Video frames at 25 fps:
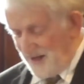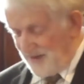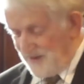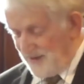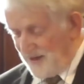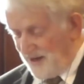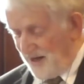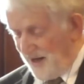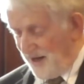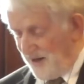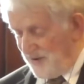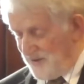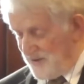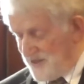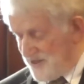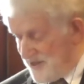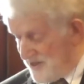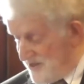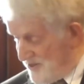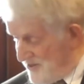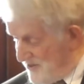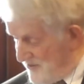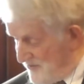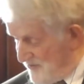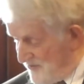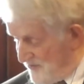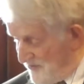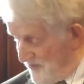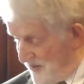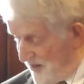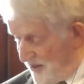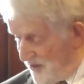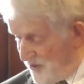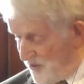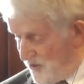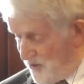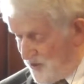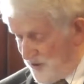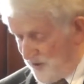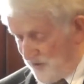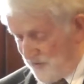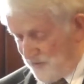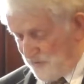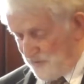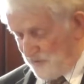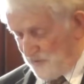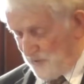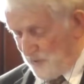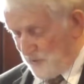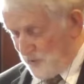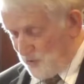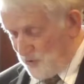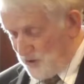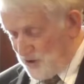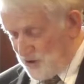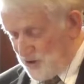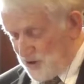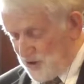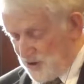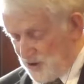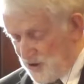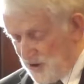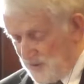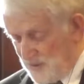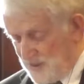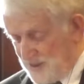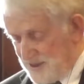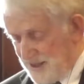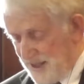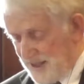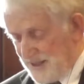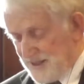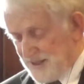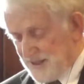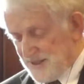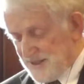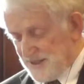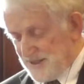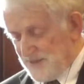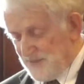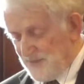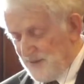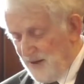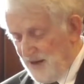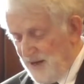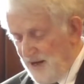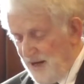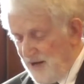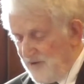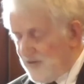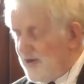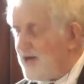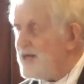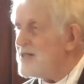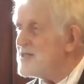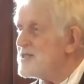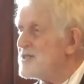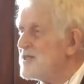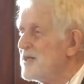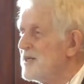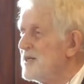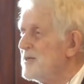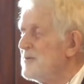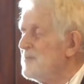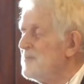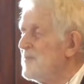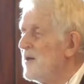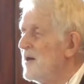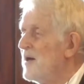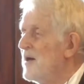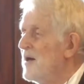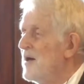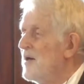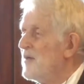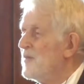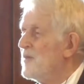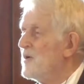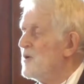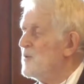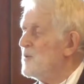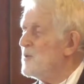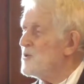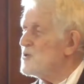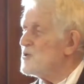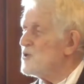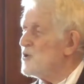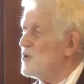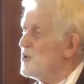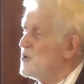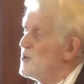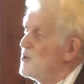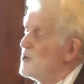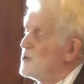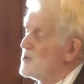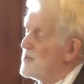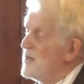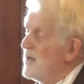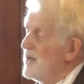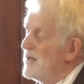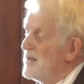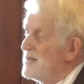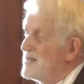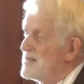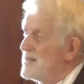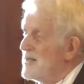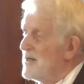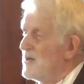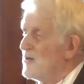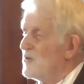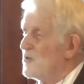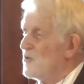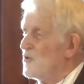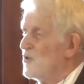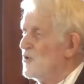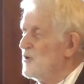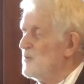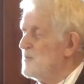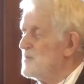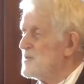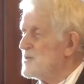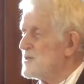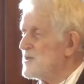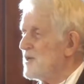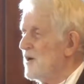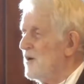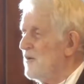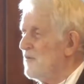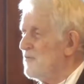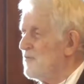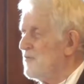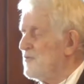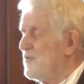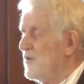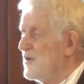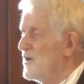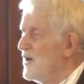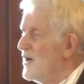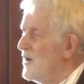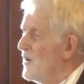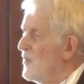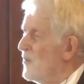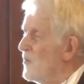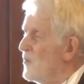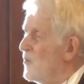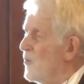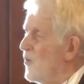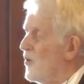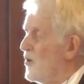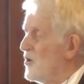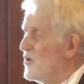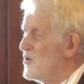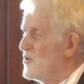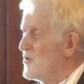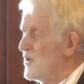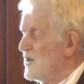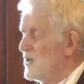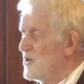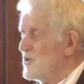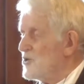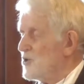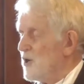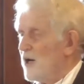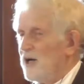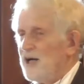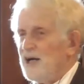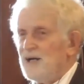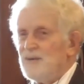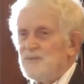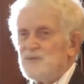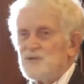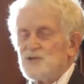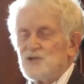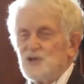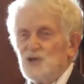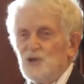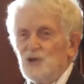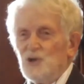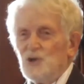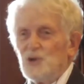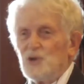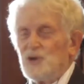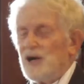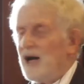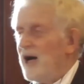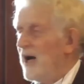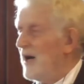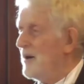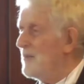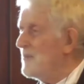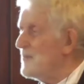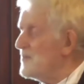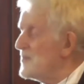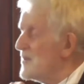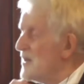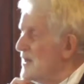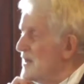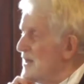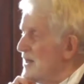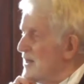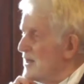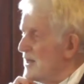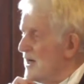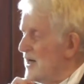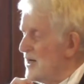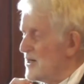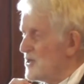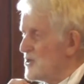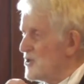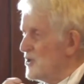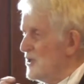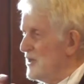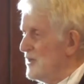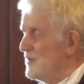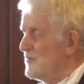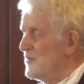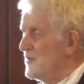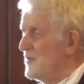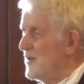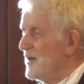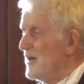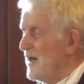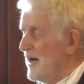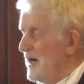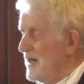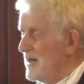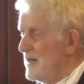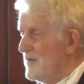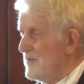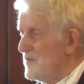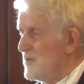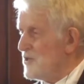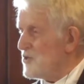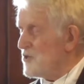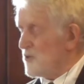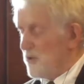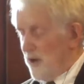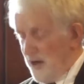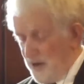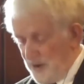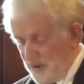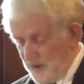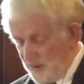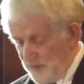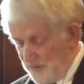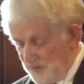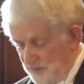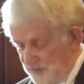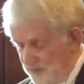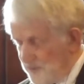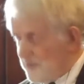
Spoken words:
that I heard of from Christian commentators. They said there were 2 groups of wandering tribes who came to live in the land of Israel.